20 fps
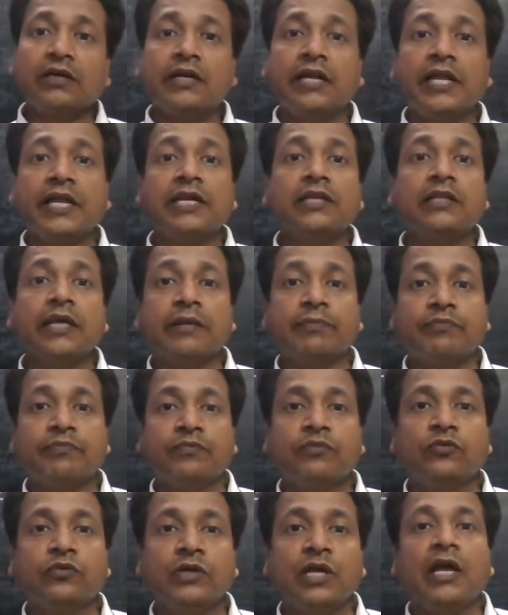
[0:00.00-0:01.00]
take the
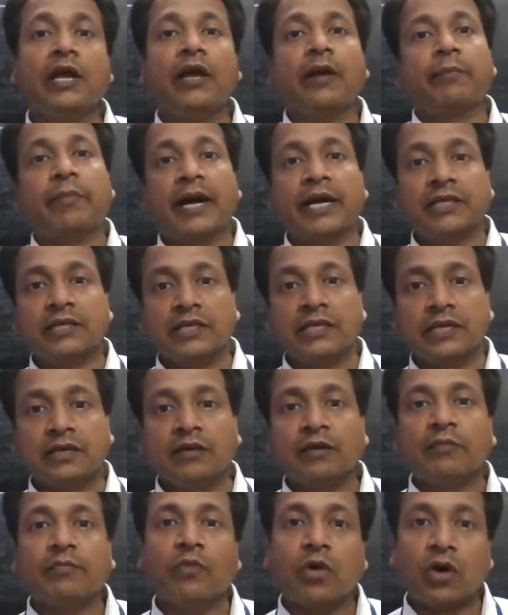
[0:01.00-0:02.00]
food by their
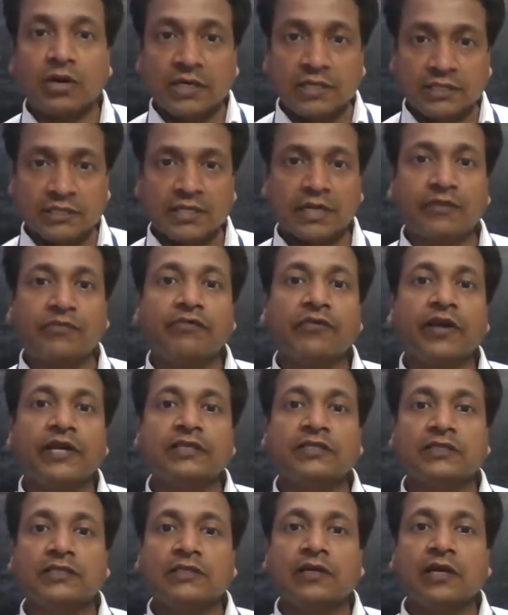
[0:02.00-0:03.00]
body
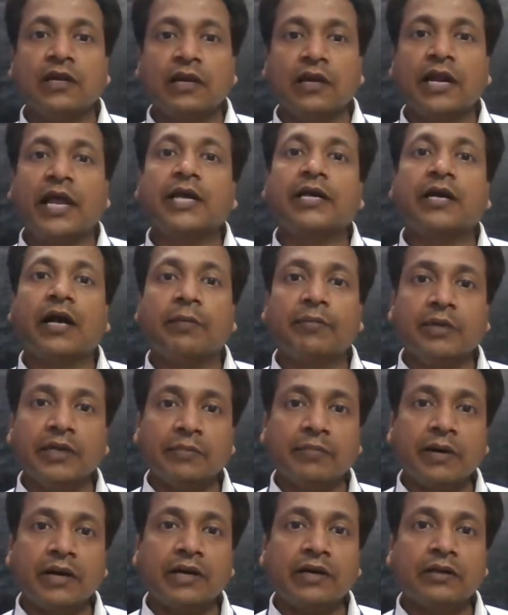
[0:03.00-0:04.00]
surface, like
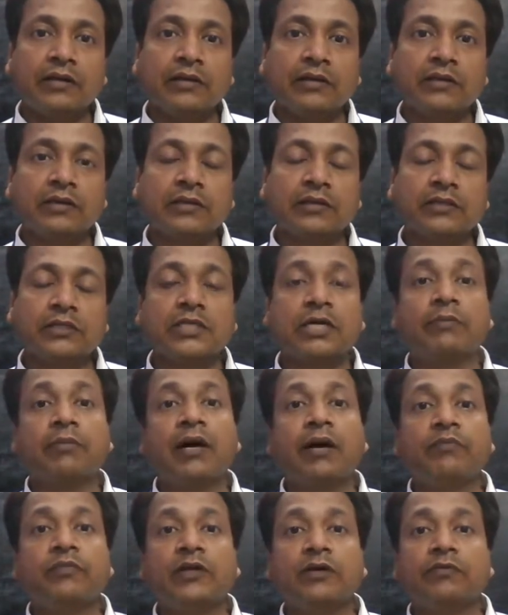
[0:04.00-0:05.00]
amoeba. Some
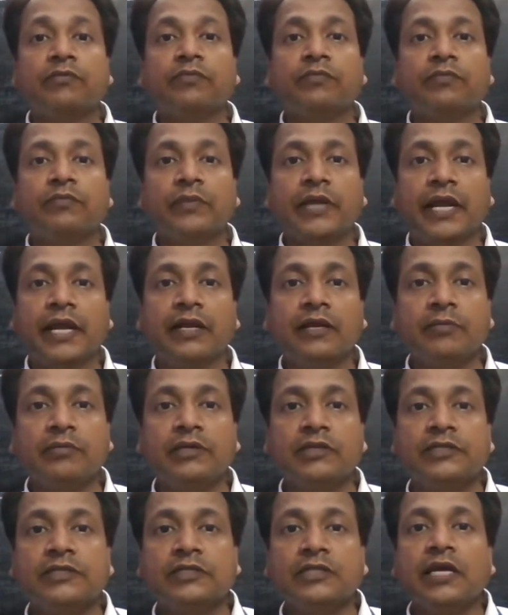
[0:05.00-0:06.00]
of the
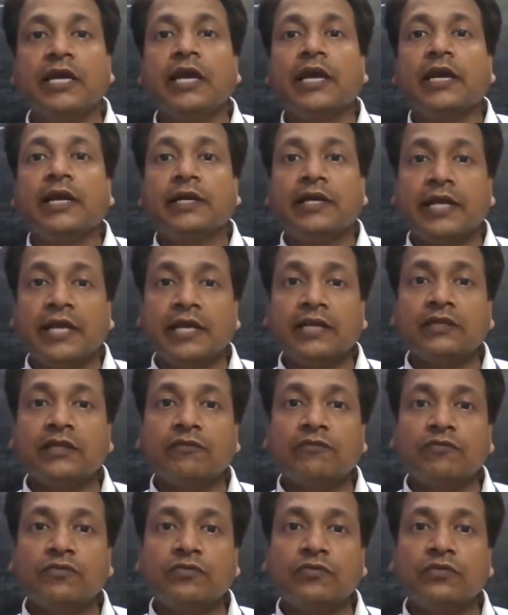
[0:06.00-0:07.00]
animals take the
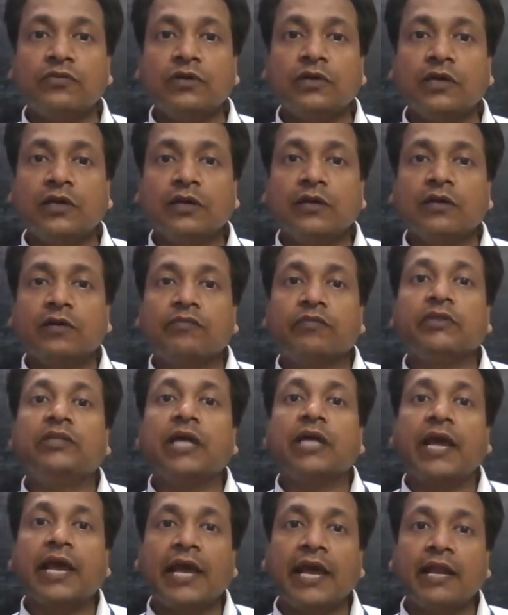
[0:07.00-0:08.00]
food with the
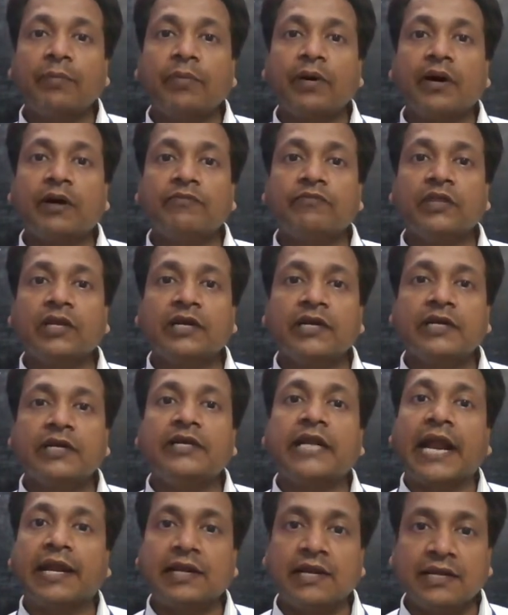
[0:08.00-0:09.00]
help of their
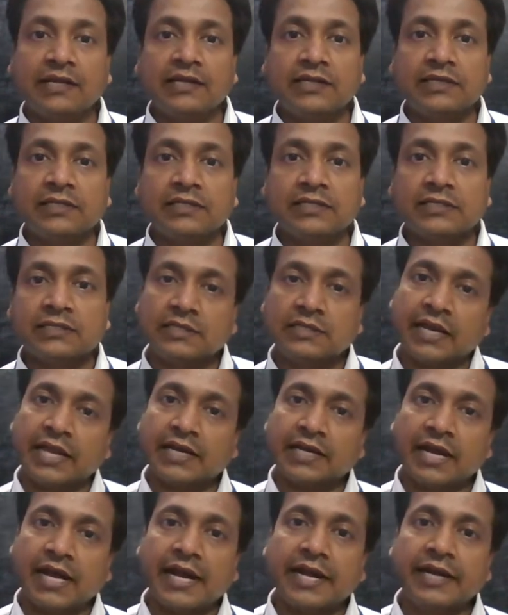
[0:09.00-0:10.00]
tentacles, like
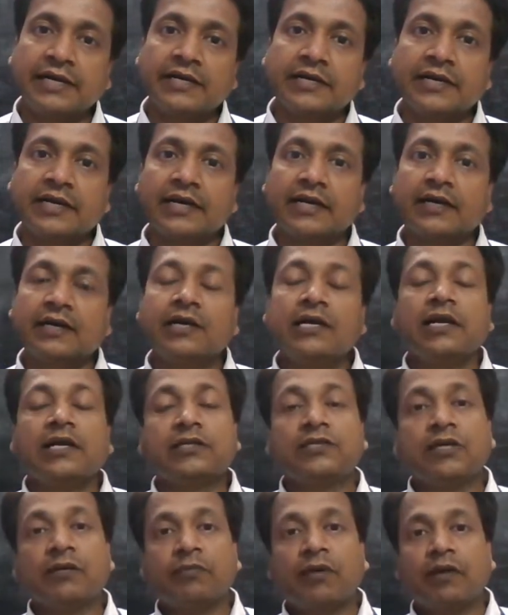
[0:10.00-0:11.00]
hydra.
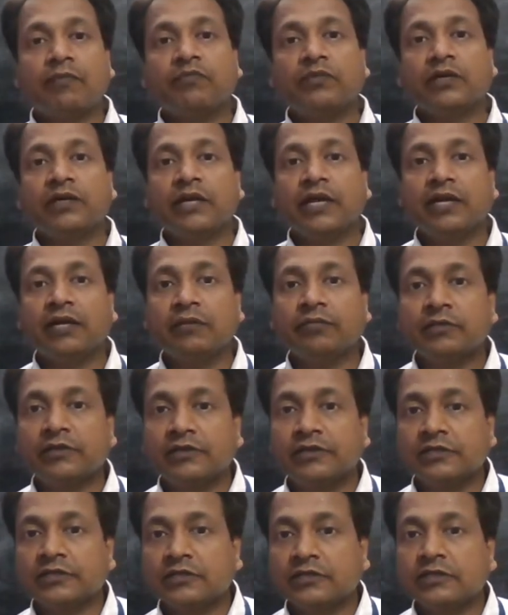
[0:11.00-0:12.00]
Some of the
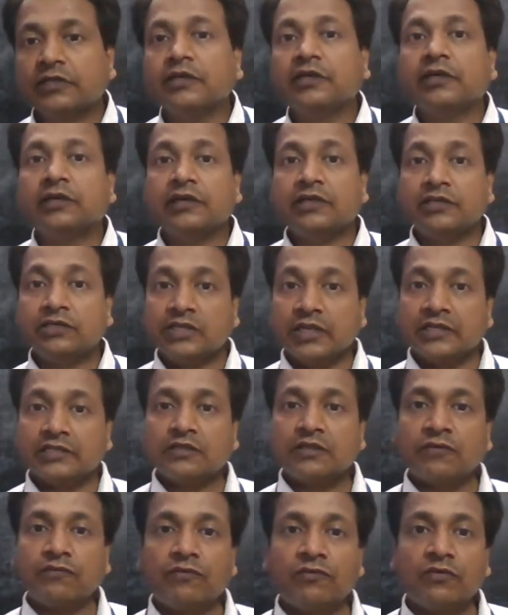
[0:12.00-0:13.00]
animals ingest
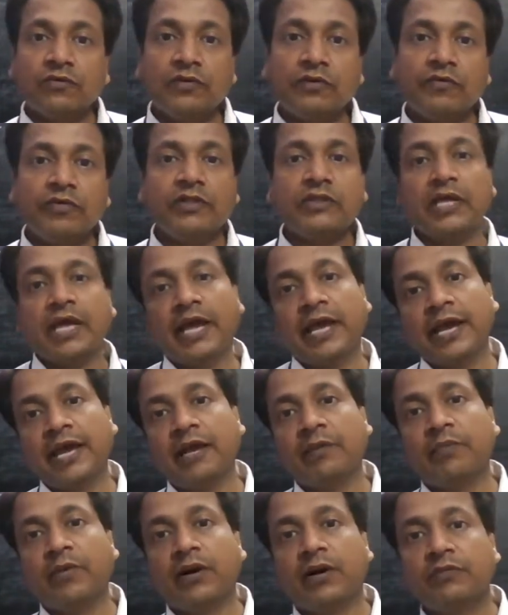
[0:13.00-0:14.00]
the food with the
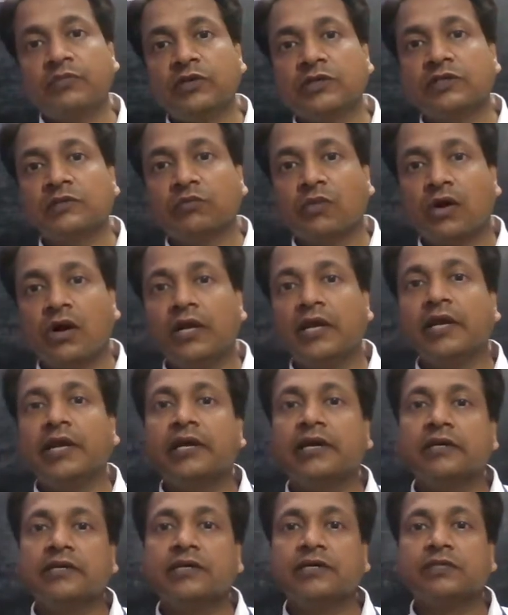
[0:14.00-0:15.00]
help of the small
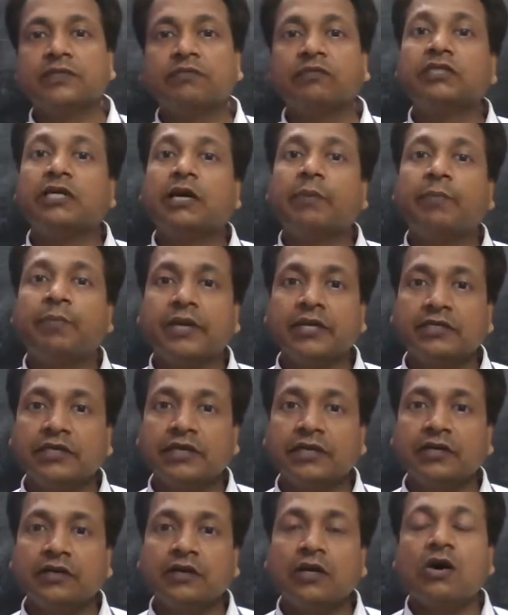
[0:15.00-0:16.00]
hairs which are
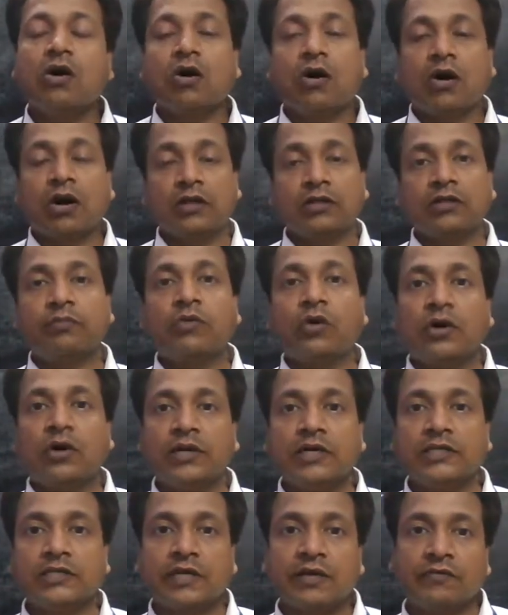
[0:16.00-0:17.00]
present on the body
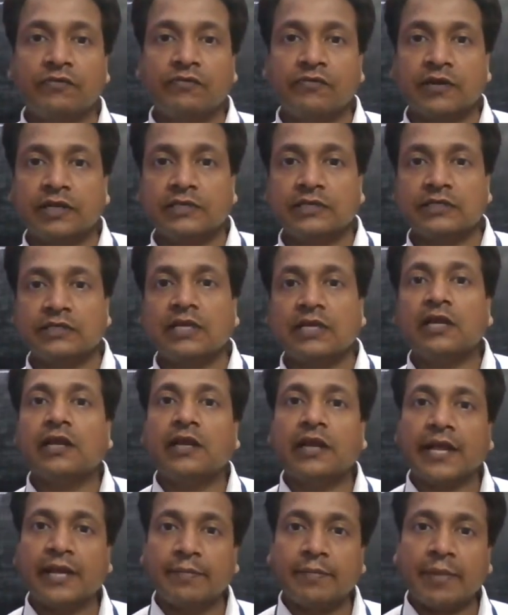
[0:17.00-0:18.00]
surface,
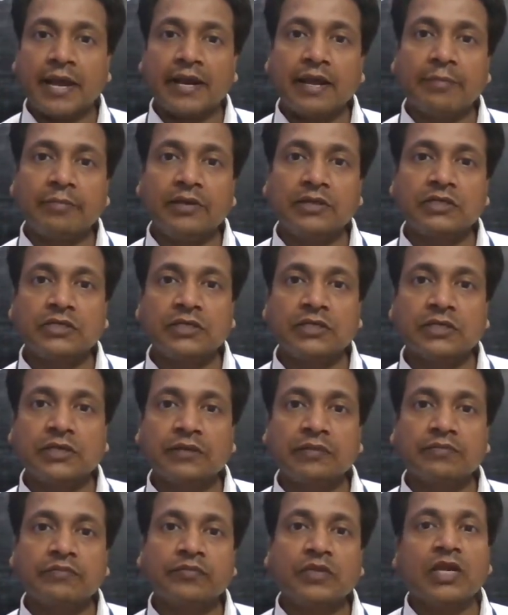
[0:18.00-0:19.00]
like
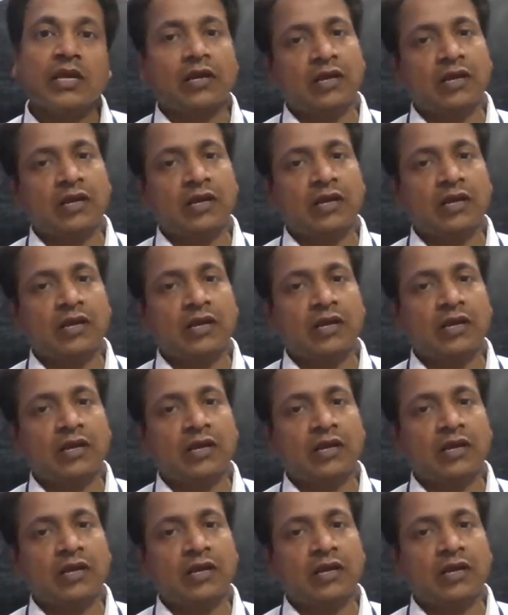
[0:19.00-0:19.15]
paramecium